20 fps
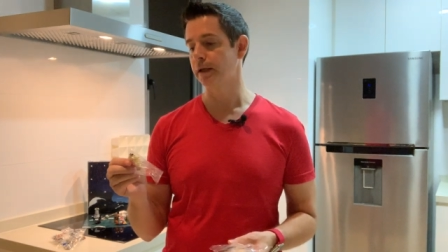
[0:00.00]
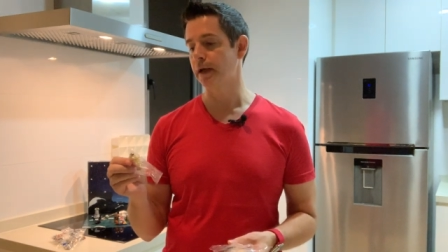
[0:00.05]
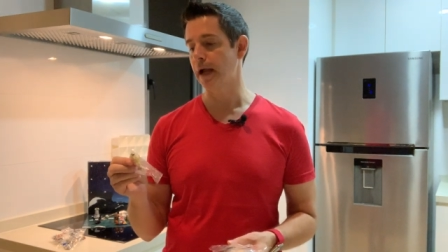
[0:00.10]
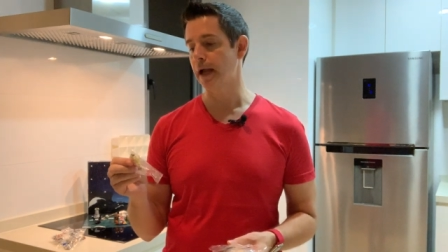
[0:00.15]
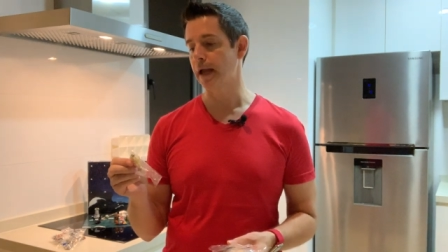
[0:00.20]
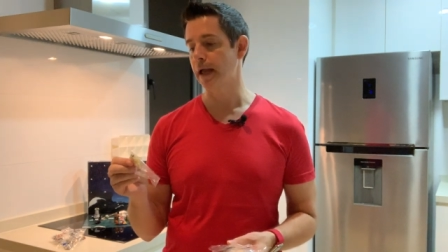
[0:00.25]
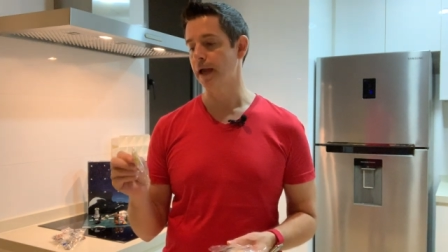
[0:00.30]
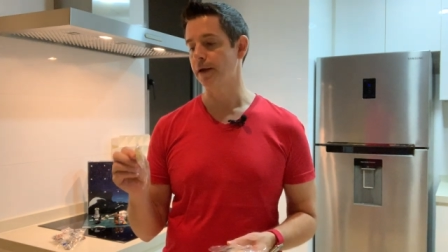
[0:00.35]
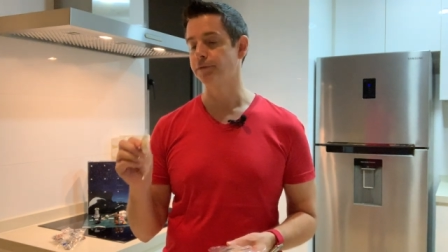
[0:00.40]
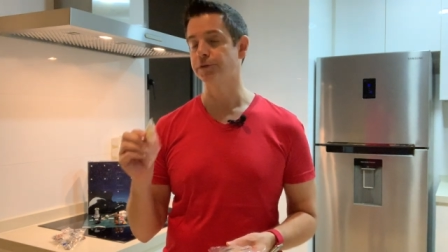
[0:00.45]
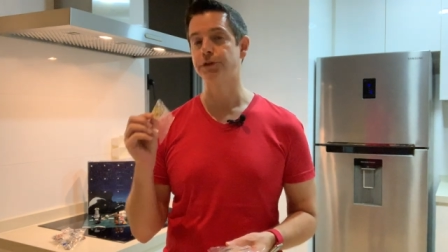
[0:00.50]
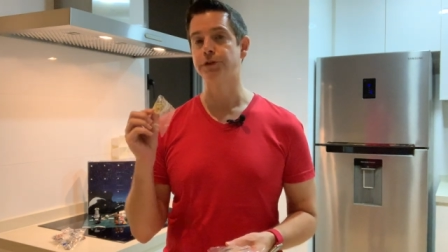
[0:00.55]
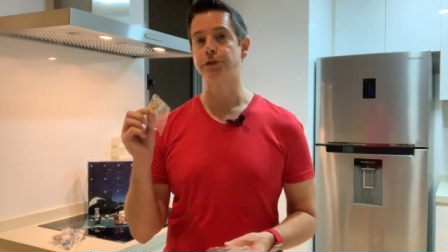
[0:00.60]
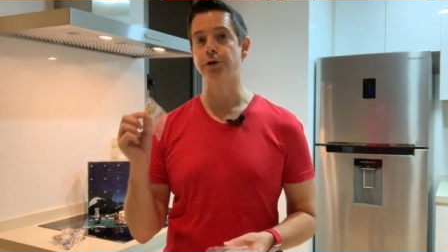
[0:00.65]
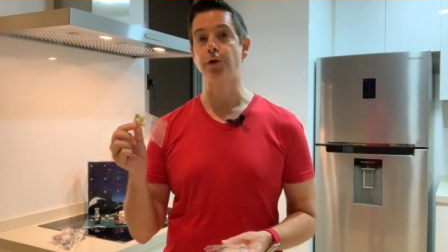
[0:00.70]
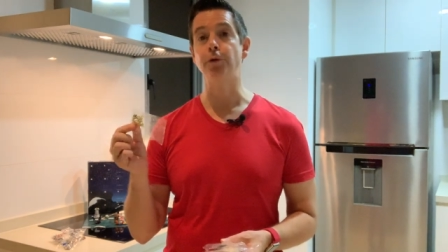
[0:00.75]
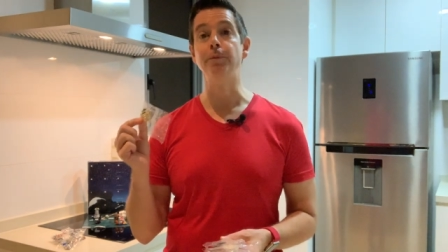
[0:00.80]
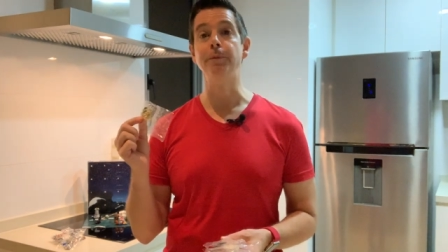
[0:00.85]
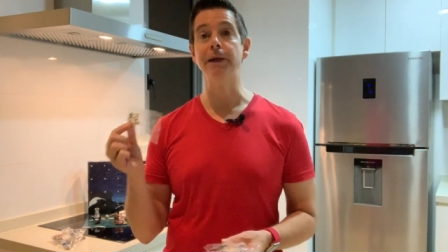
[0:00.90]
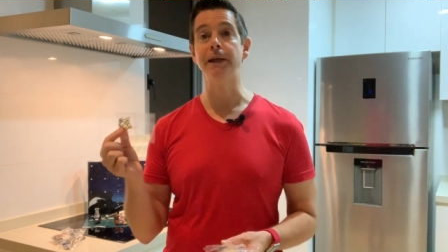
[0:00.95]
I have
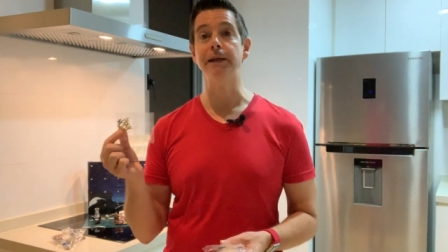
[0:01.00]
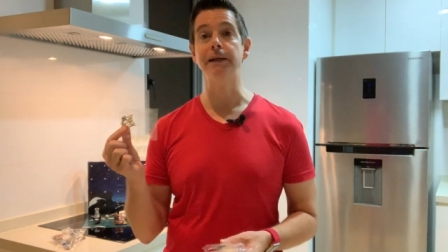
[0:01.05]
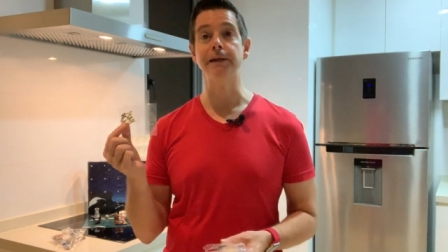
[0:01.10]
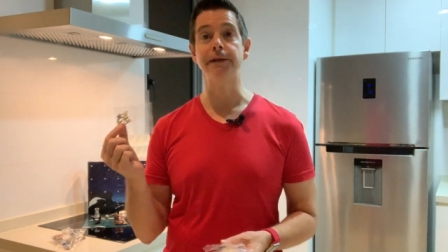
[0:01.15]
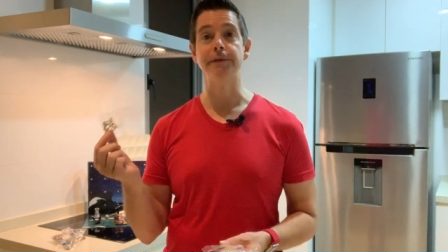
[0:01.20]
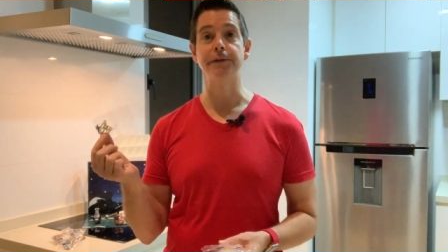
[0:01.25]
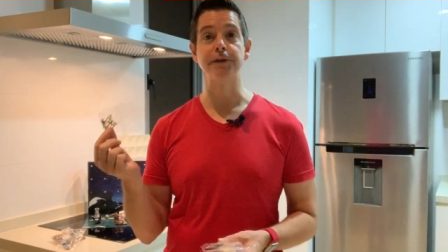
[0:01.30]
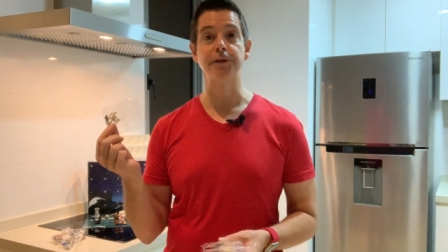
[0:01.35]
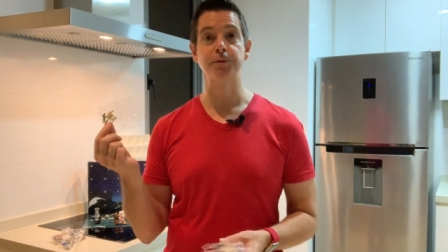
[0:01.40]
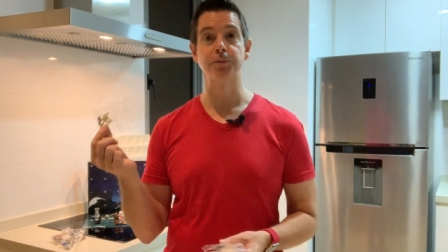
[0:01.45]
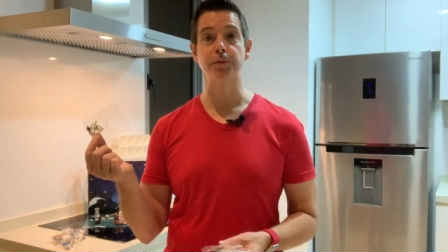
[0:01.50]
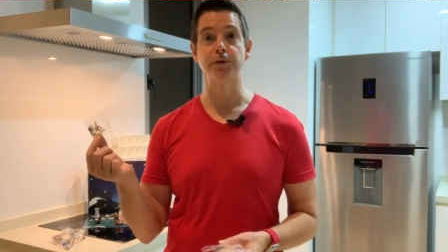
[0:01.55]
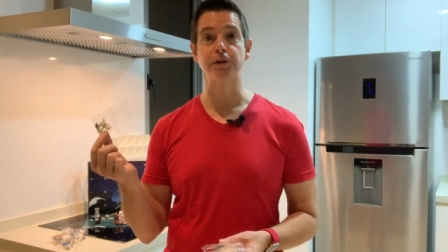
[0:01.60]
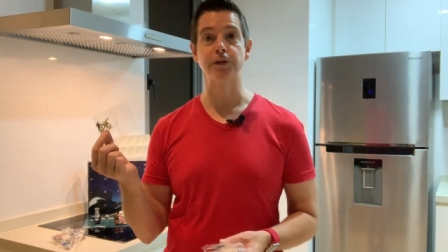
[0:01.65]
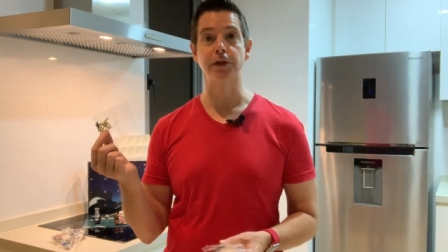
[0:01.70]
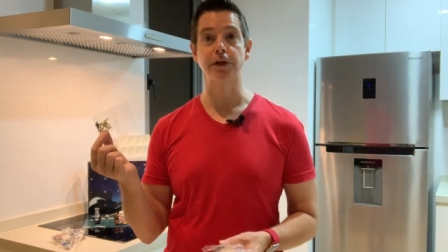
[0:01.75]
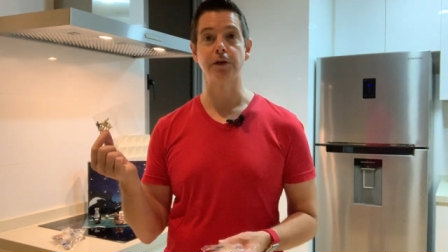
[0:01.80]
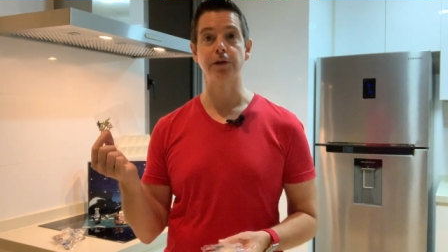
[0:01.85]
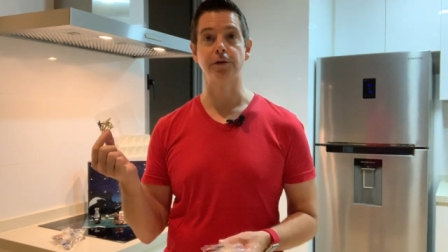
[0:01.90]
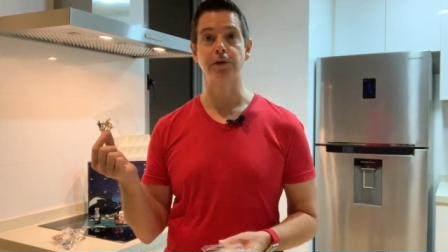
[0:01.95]
so many in this
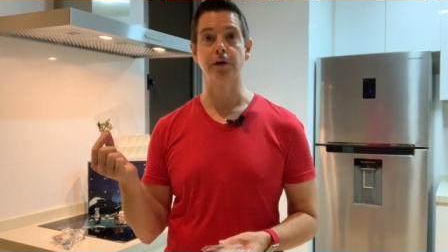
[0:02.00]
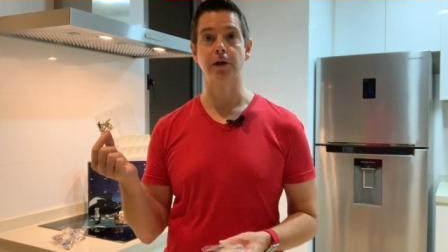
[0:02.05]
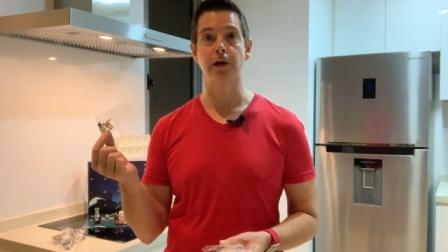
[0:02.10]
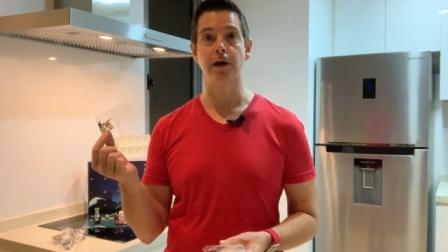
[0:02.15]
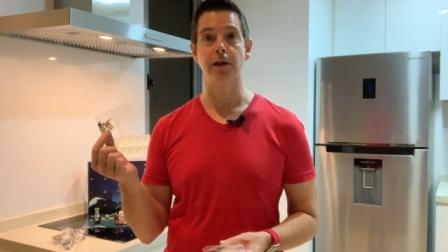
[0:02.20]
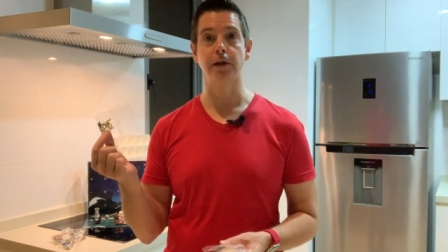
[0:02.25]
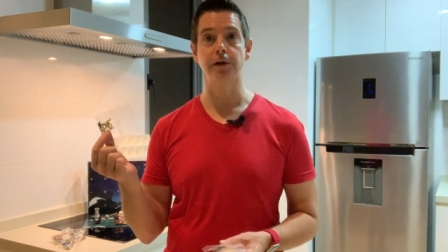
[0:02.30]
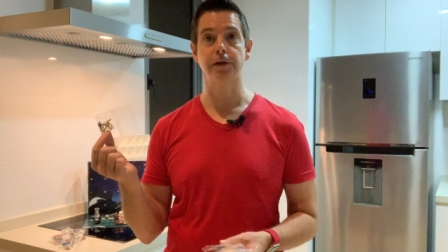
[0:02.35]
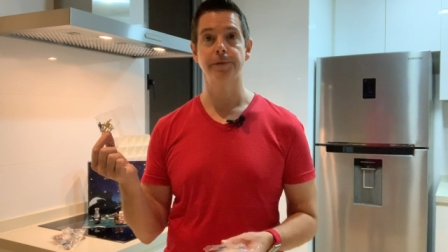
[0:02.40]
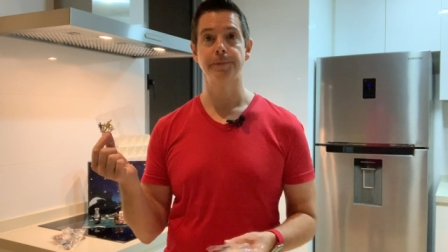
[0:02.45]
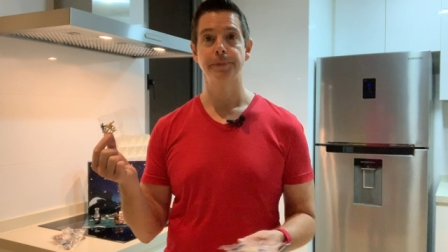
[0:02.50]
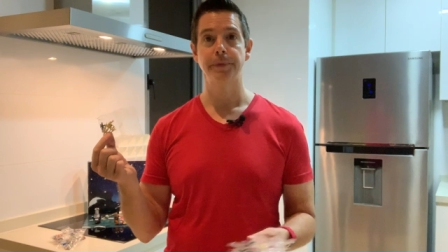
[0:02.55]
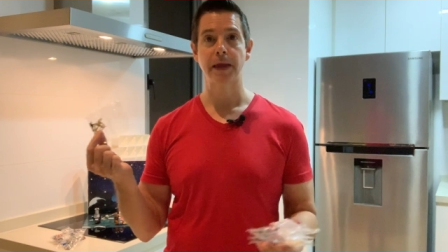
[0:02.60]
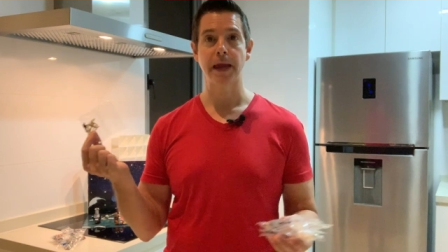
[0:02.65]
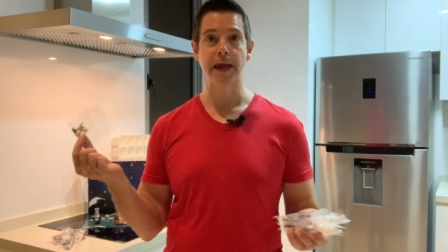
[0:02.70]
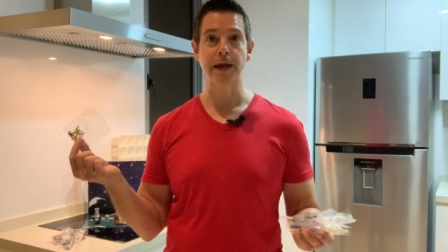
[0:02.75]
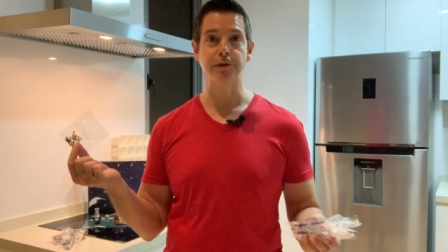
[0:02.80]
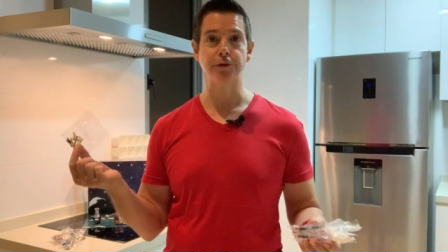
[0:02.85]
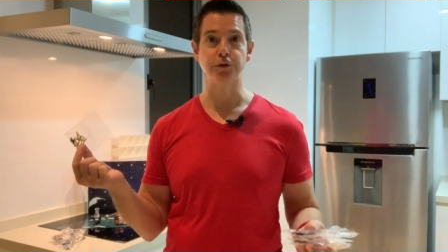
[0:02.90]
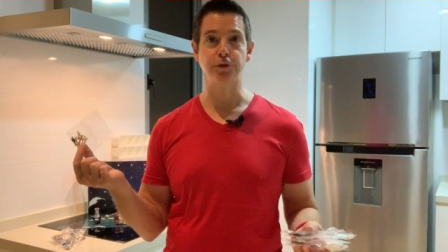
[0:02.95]
particular color,
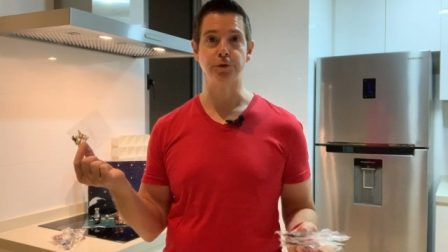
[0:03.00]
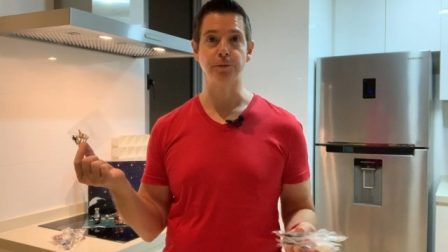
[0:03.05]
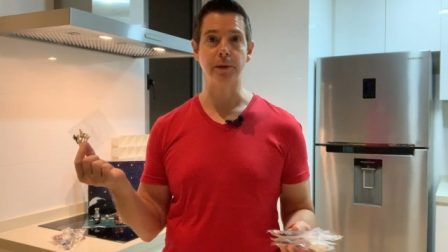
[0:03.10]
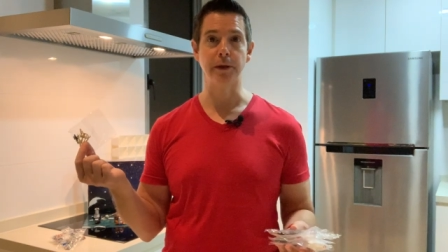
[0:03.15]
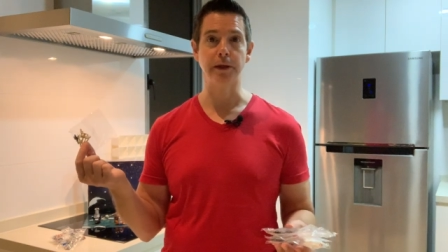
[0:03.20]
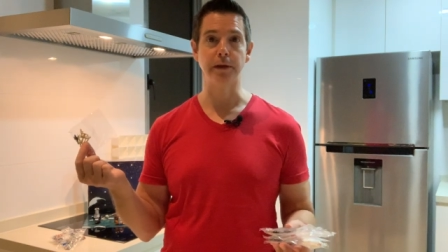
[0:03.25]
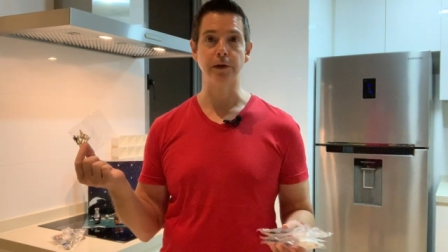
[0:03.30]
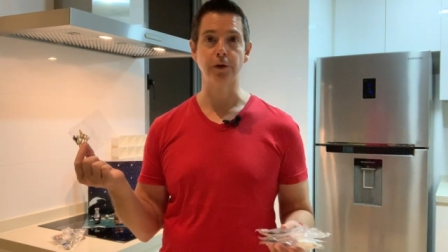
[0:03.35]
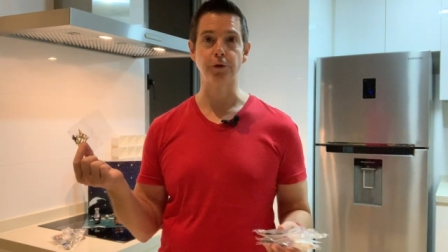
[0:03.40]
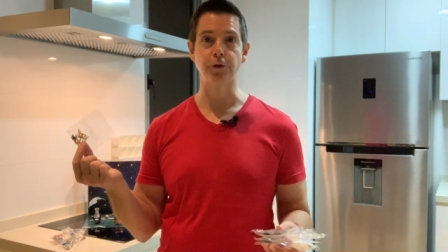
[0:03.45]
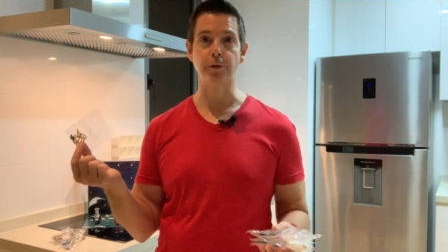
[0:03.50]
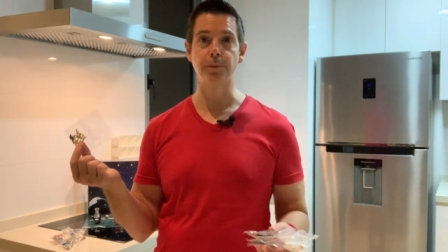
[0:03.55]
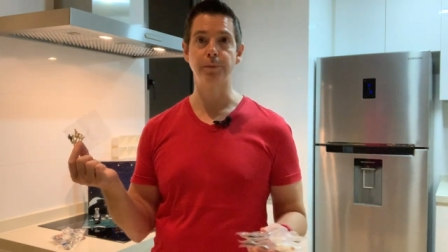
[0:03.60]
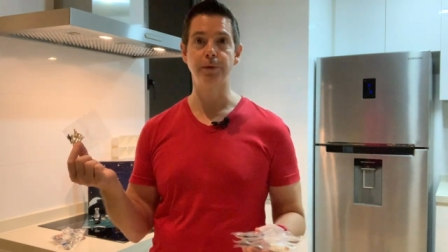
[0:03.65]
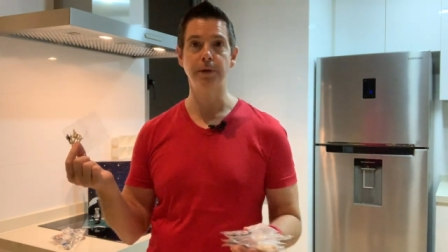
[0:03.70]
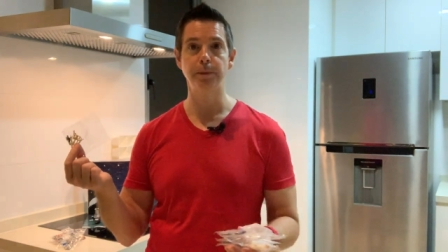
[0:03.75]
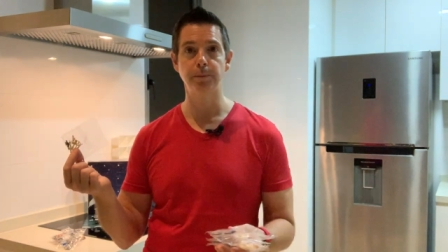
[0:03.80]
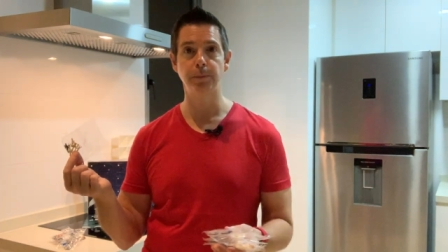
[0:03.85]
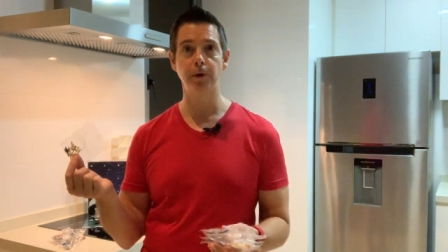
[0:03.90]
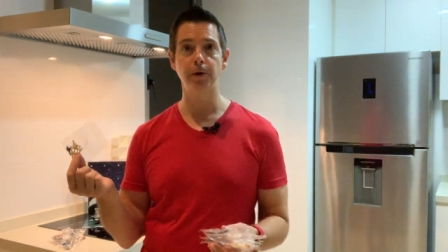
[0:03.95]
as do many other
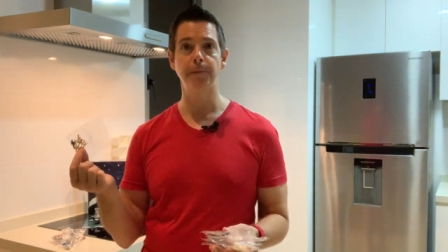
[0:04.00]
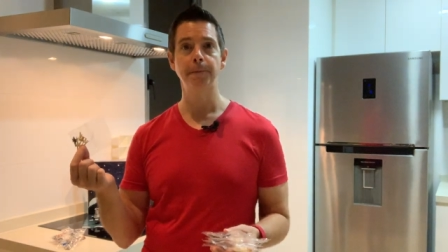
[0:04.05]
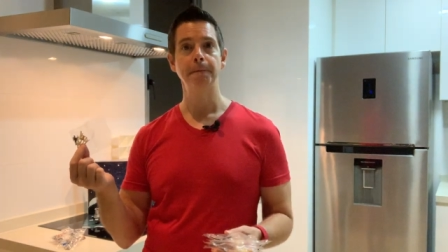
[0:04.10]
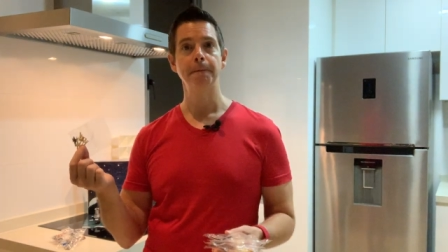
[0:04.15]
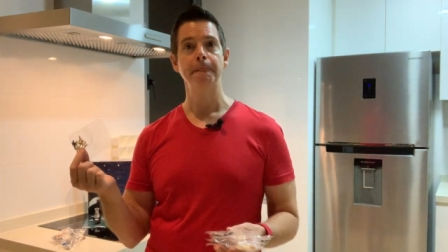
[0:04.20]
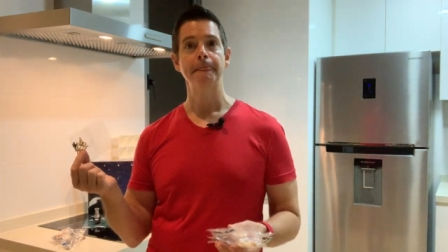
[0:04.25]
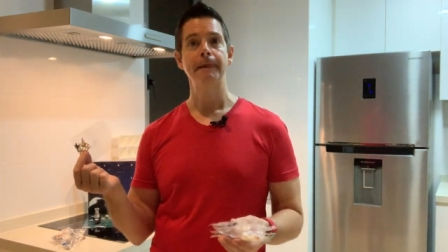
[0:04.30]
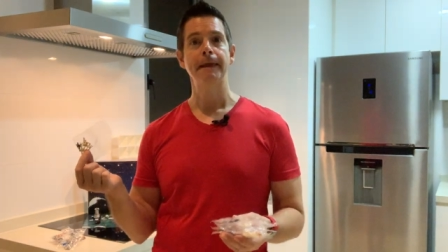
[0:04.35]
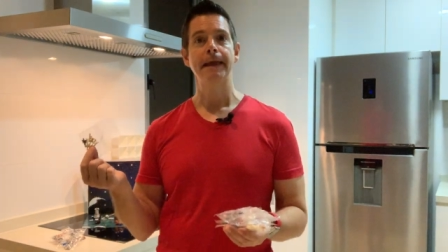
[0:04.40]
people.